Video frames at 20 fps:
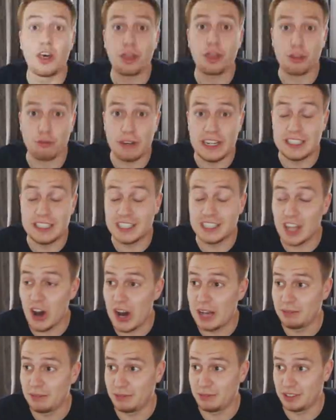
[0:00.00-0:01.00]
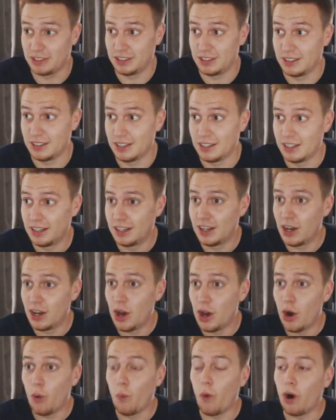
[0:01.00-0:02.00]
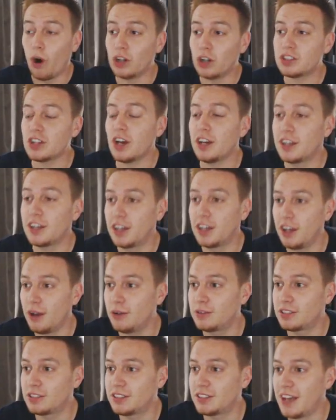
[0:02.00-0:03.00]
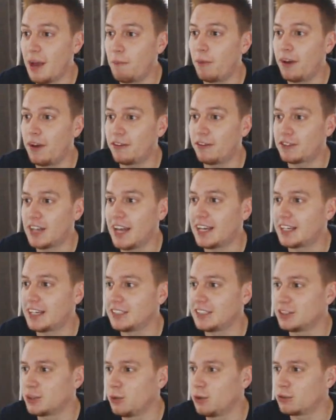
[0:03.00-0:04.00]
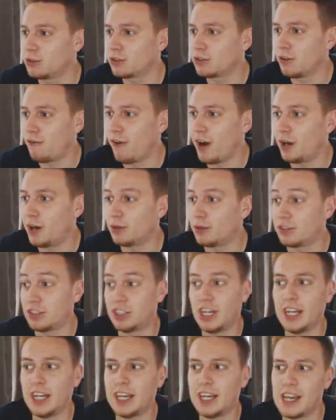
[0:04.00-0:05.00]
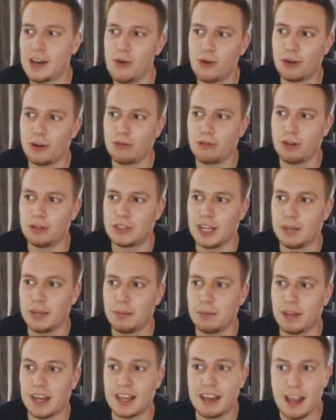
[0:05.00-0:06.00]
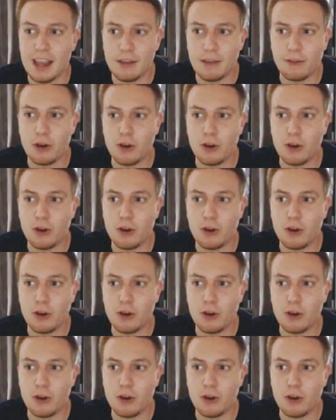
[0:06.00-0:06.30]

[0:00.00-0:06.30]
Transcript: 3 times. What a huge step we've taken towards the final. It was a cheeky corner routine, but they gave